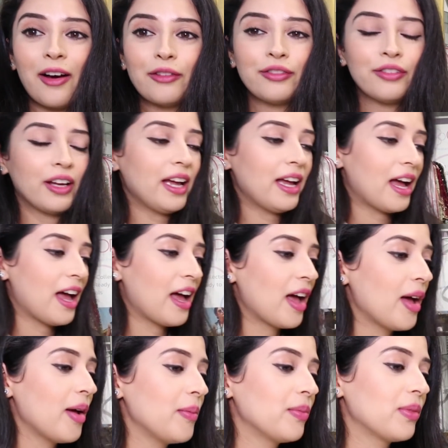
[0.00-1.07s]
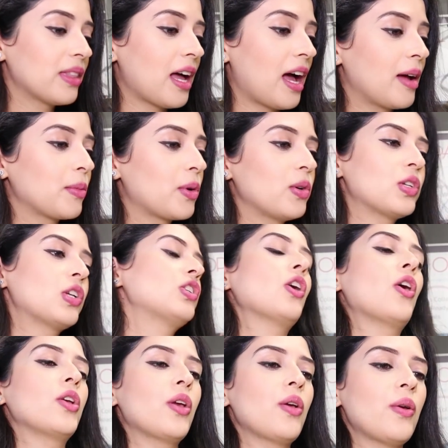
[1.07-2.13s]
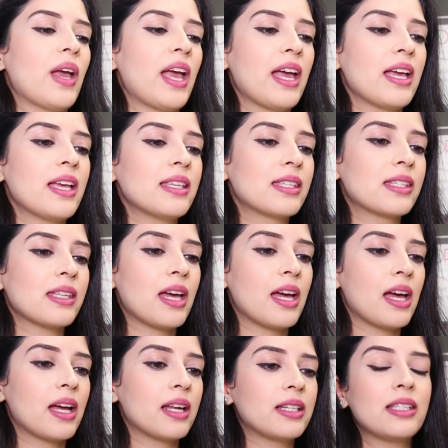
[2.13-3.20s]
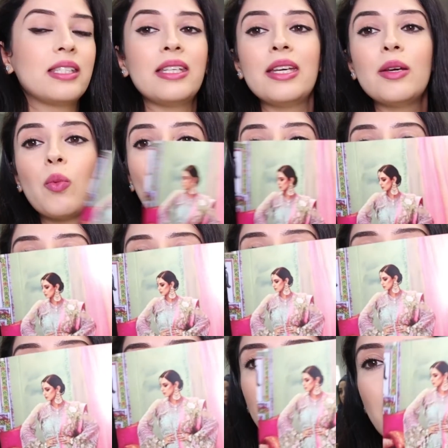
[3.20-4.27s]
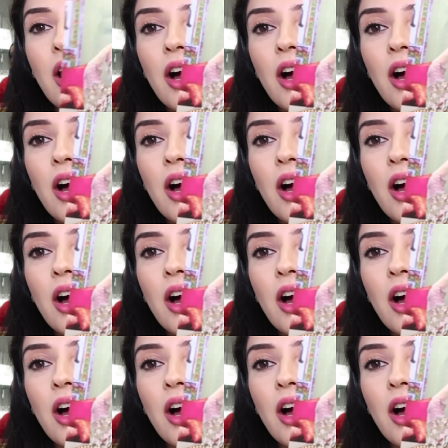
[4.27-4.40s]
outfit um, that I'm going to show you is uh, D1 called